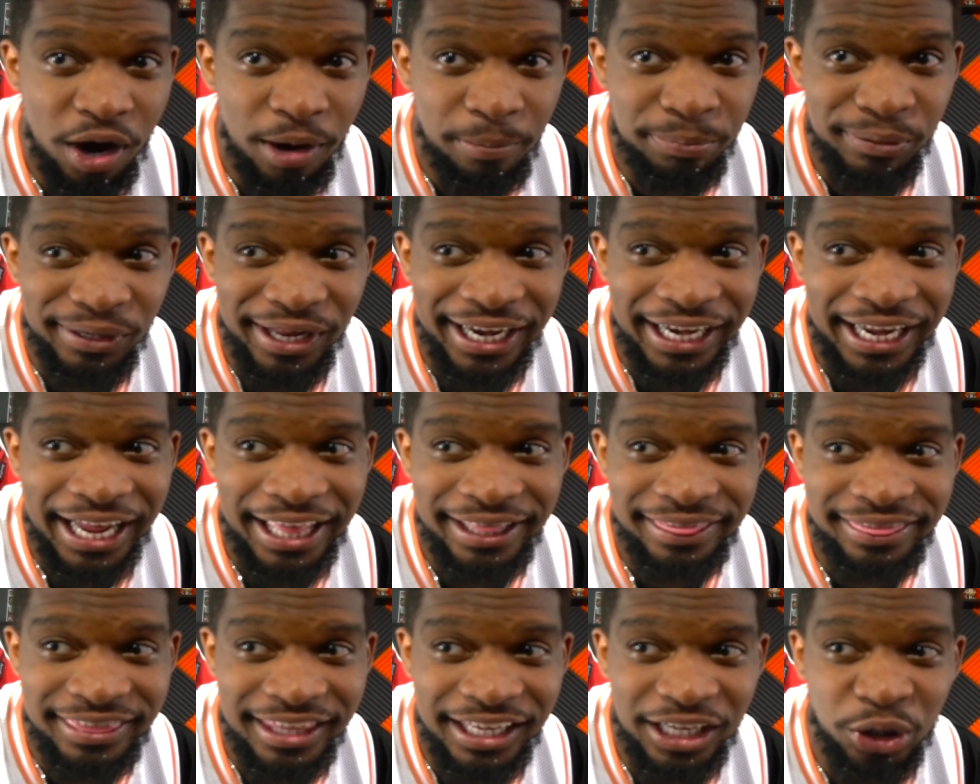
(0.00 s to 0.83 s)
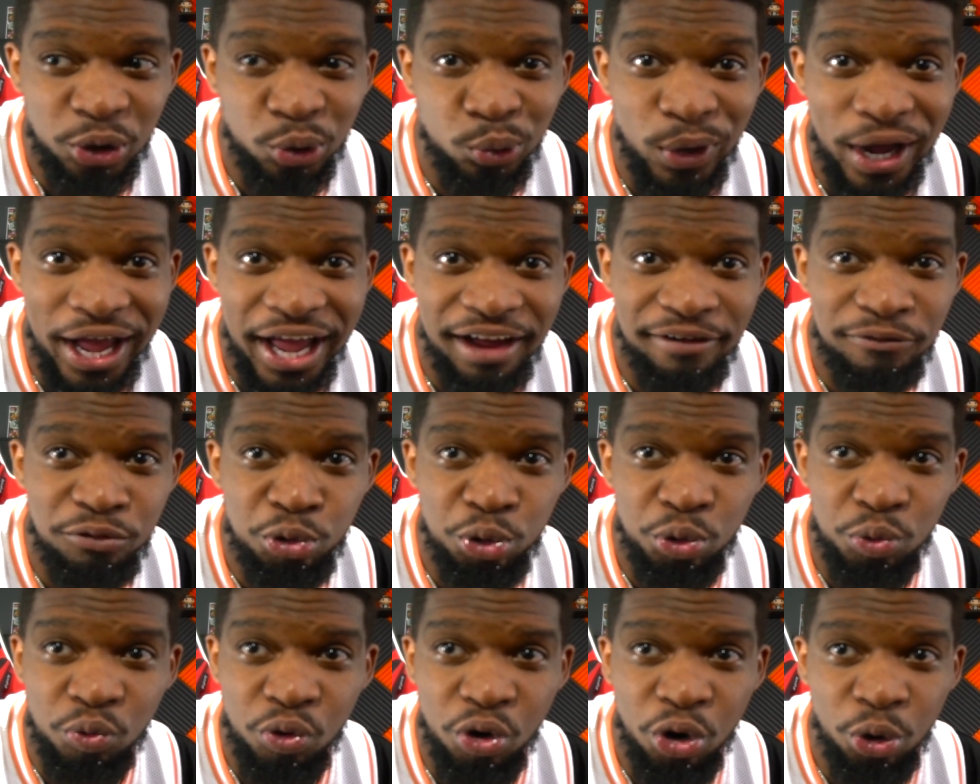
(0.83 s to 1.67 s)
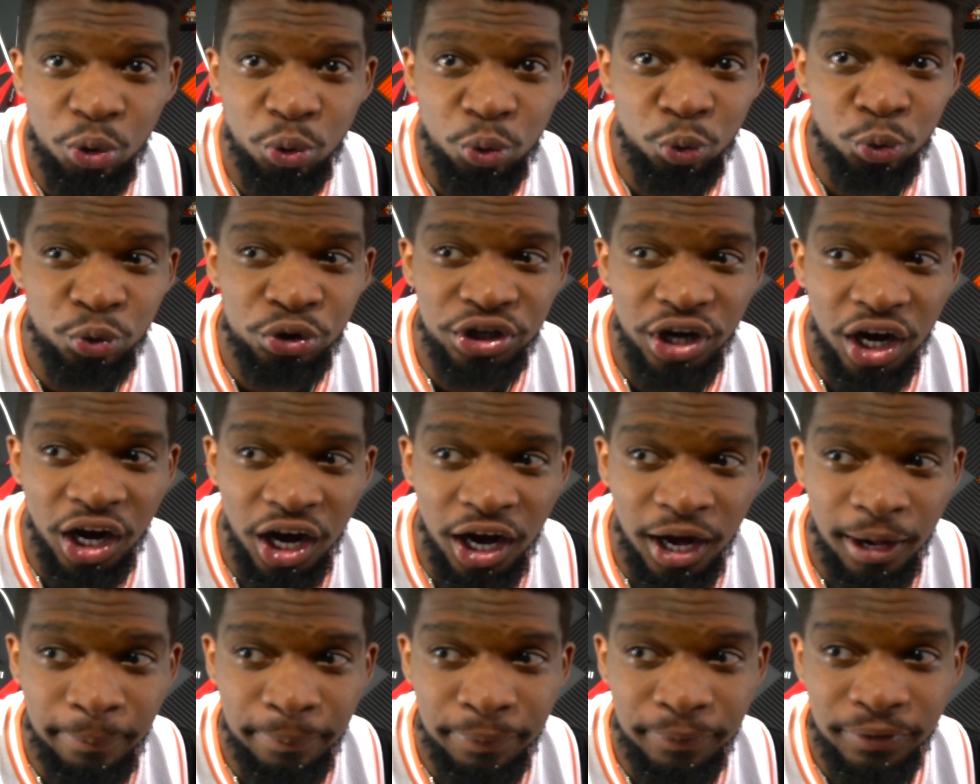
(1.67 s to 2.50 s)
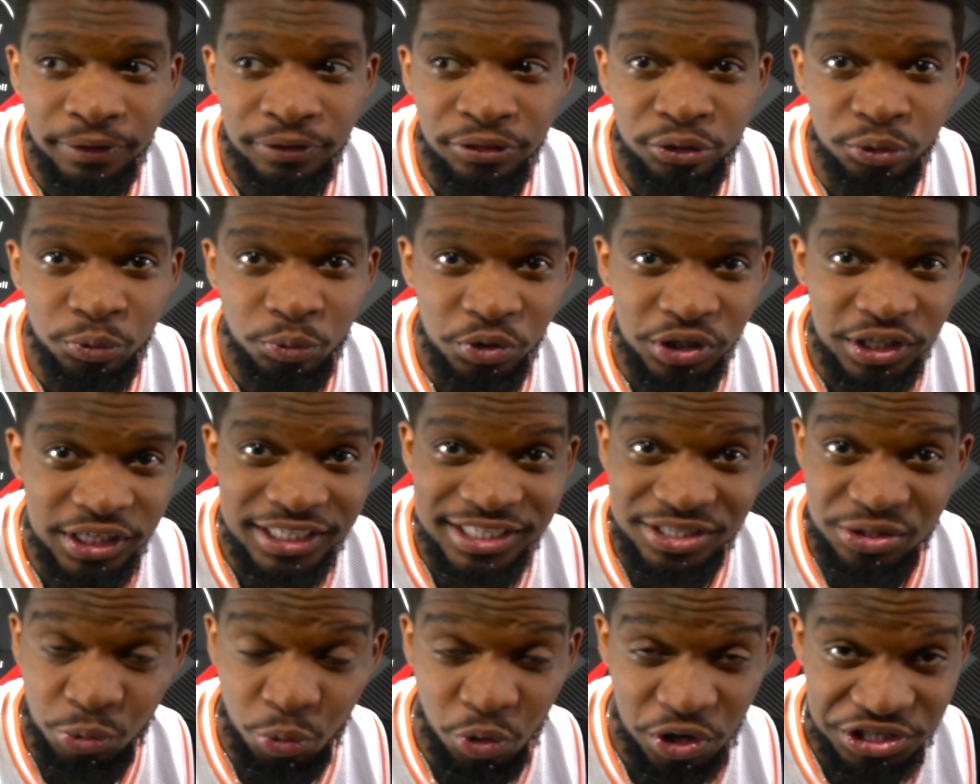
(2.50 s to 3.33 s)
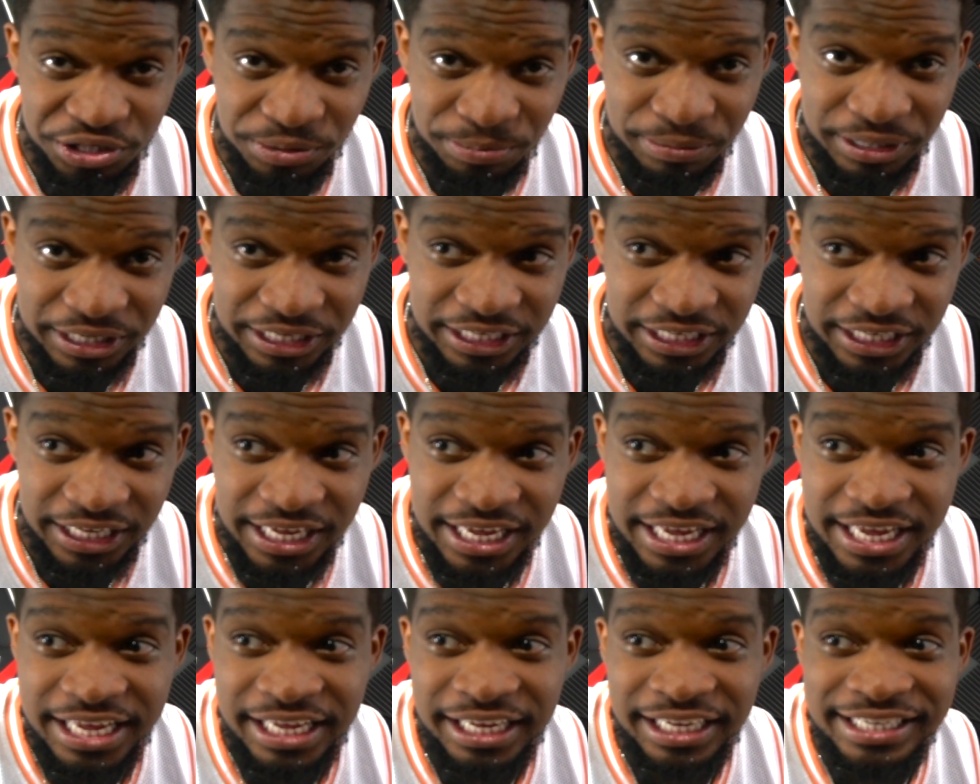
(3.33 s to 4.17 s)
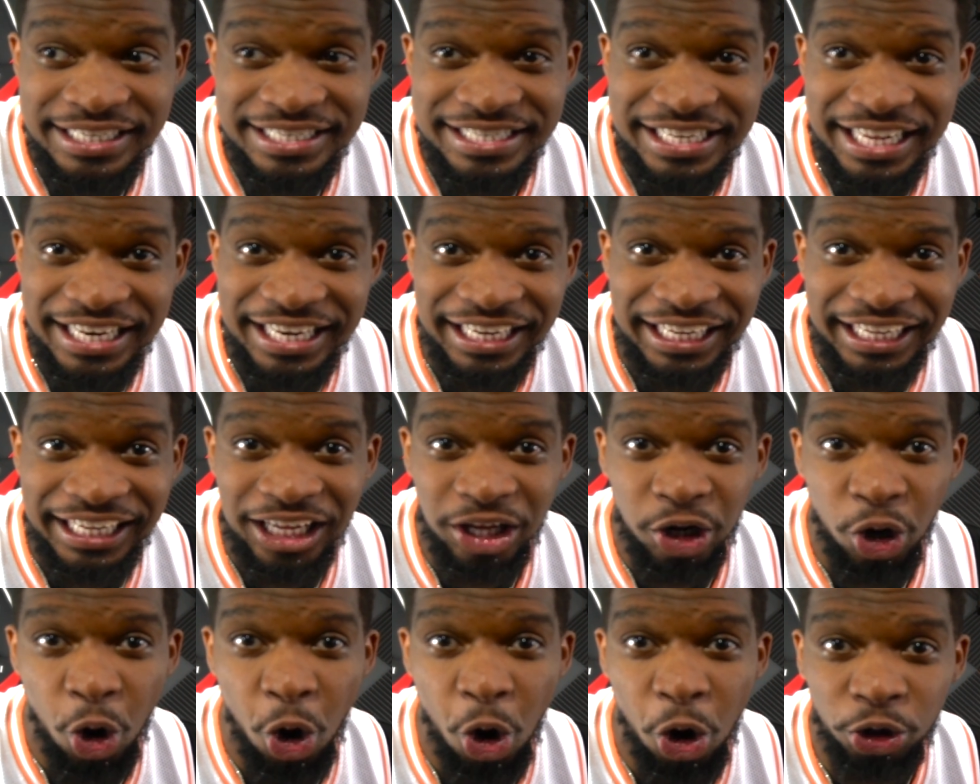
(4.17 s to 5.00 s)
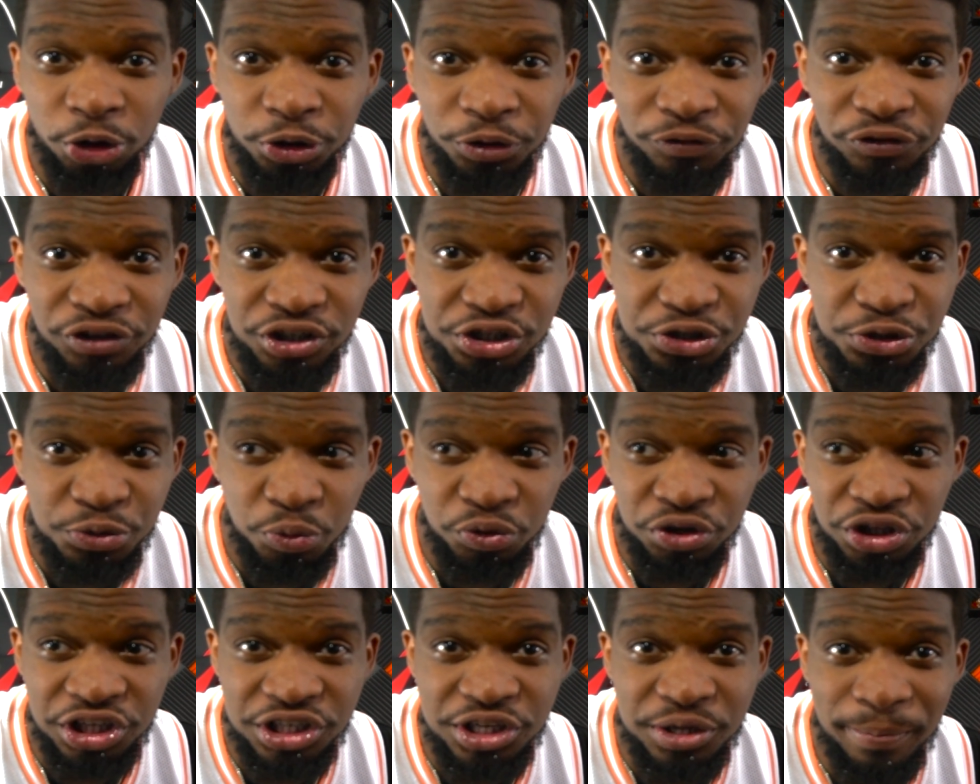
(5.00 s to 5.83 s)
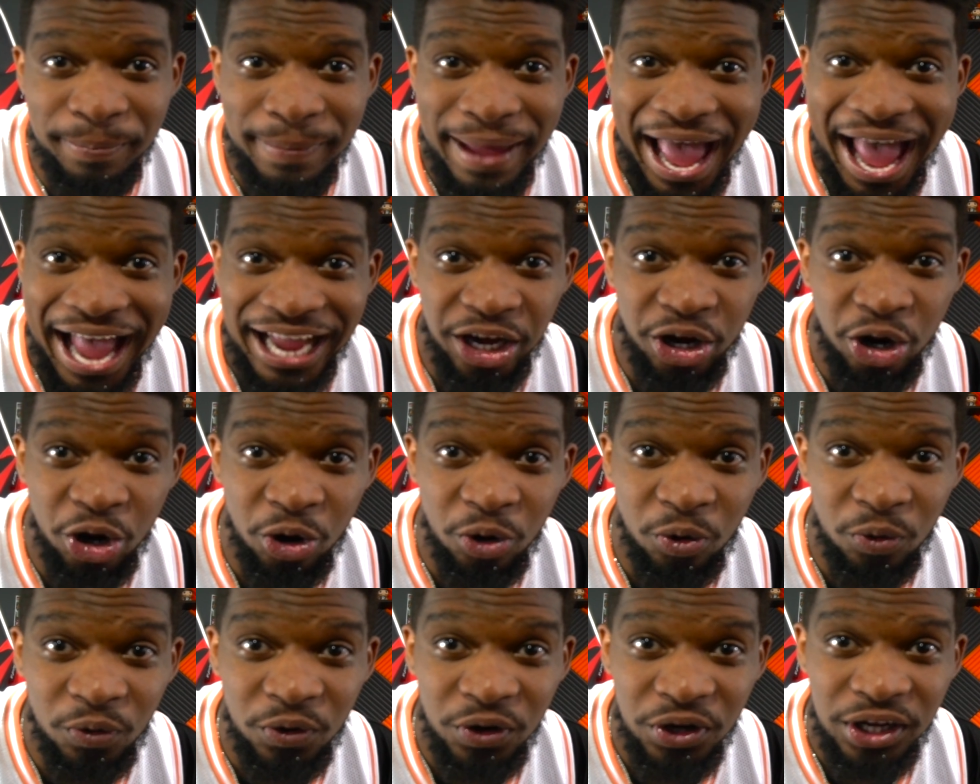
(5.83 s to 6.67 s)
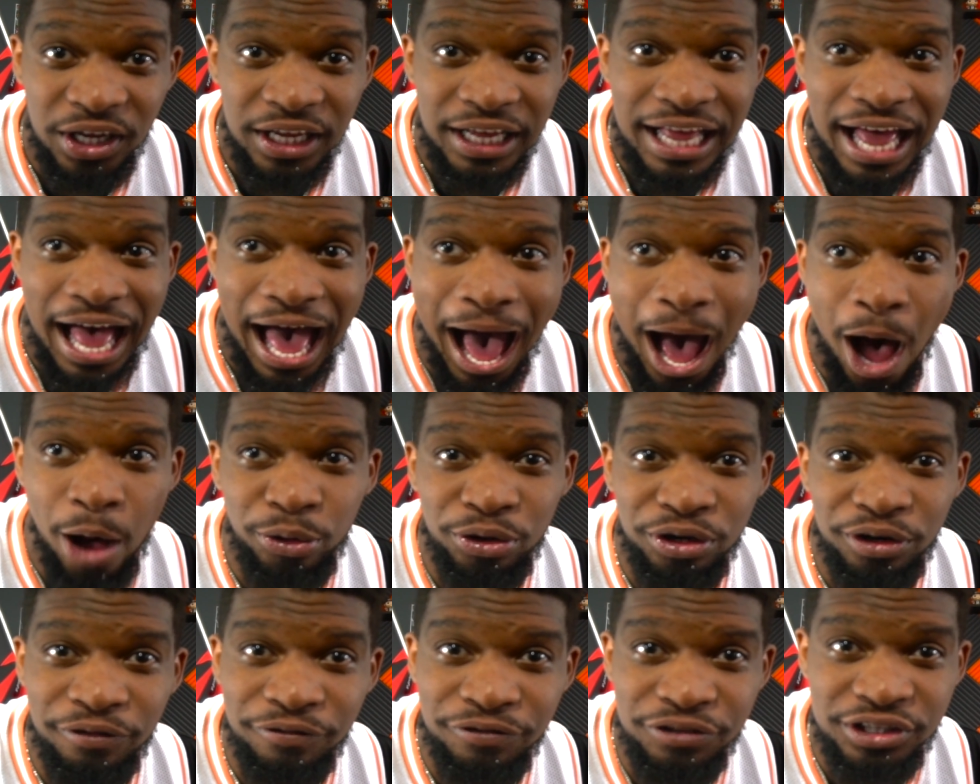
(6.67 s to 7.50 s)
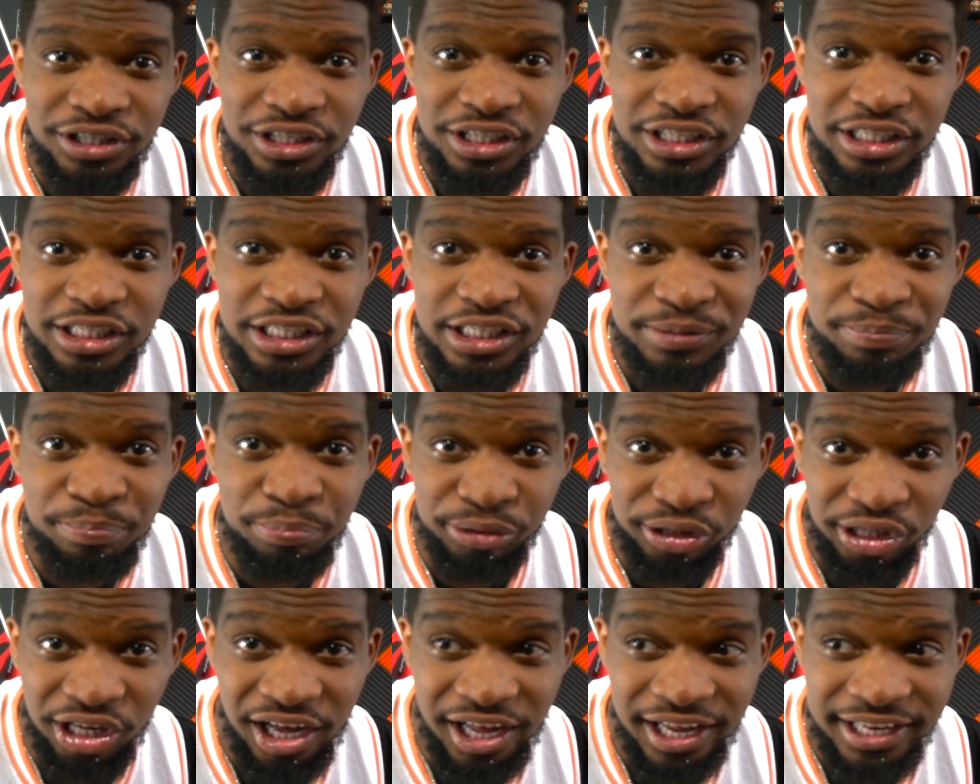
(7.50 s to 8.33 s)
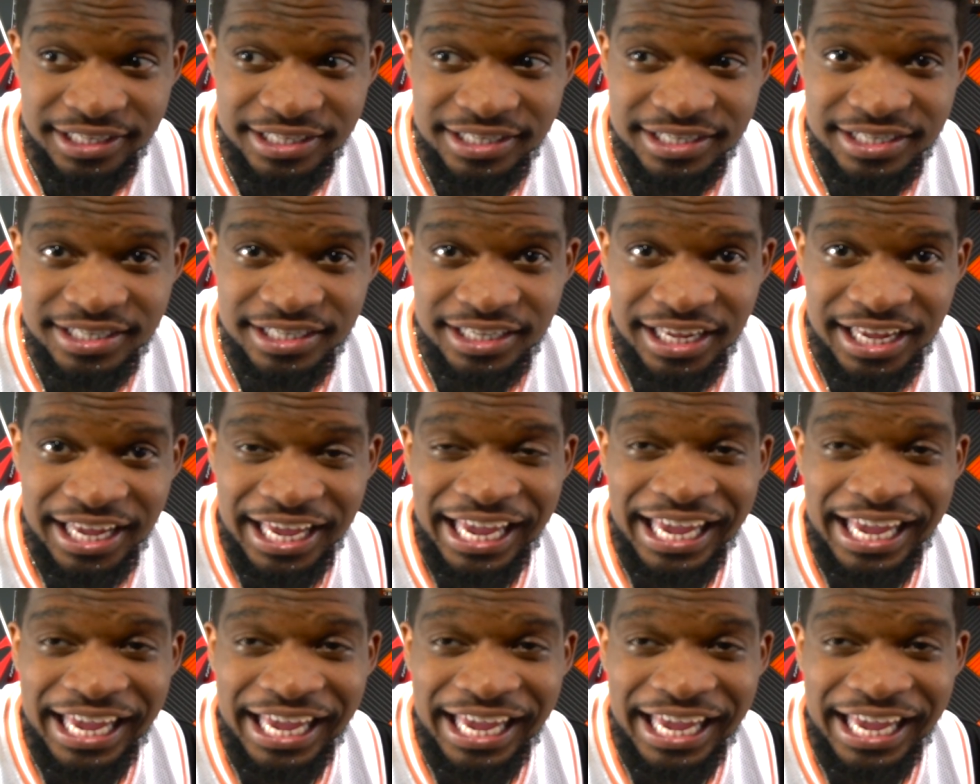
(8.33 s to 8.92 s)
up. Like, I think whoever rolled up the weed, because it wasn't me, didn't get all of the tobacco out of the blunts.